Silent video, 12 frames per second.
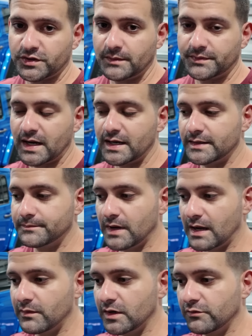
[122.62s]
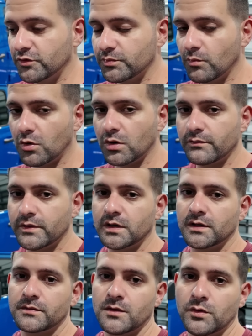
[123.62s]
steps. I believe it was more of
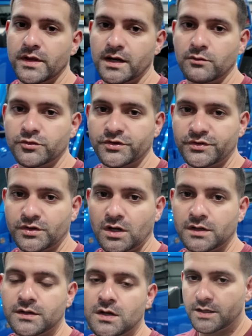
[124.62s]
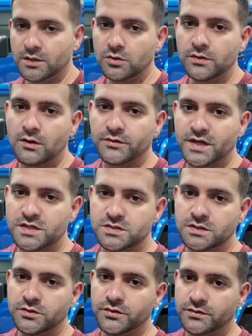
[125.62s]
the way that it was installed and the glue that was
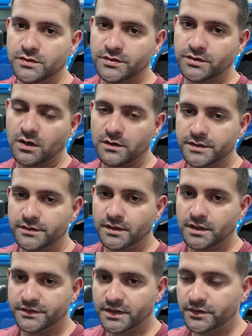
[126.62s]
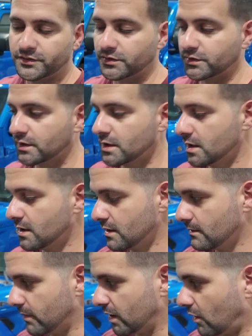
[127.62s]
actually used to install these sensors.
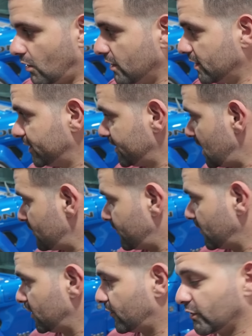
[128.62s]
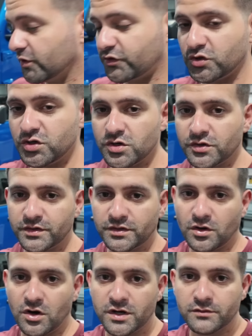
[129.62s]
But other than that, for the first 2 years, this
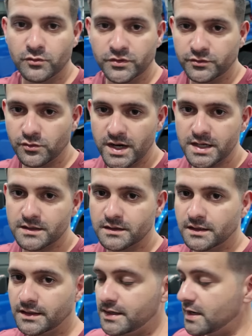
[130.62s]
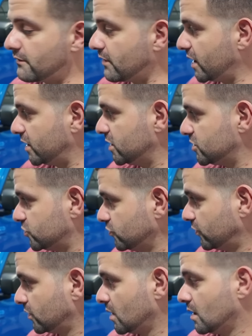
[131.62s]
car was great. Never had any
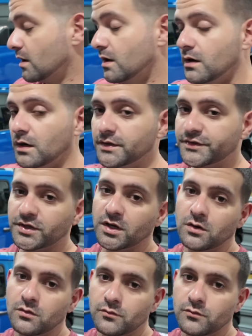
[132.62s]
issues until